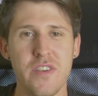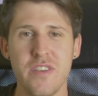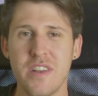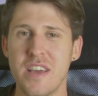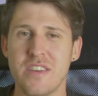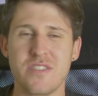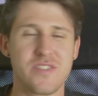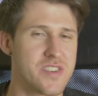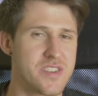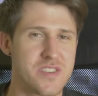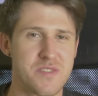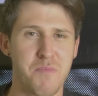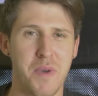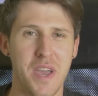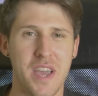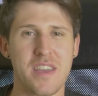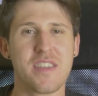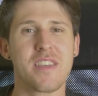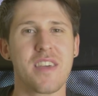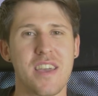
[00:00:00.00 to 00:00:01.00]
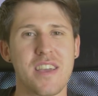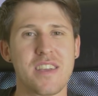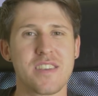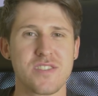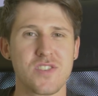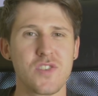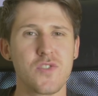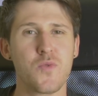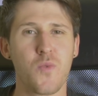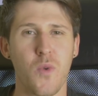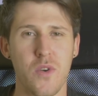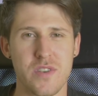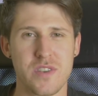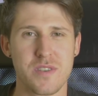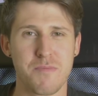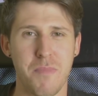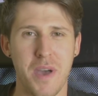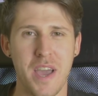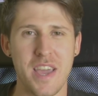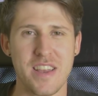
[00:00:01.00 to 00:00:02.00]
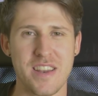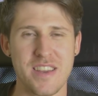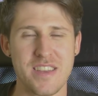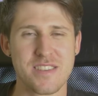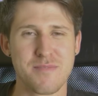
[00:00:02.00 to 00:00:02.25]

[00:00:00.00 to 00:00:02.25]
You literally just pick things you want to paint.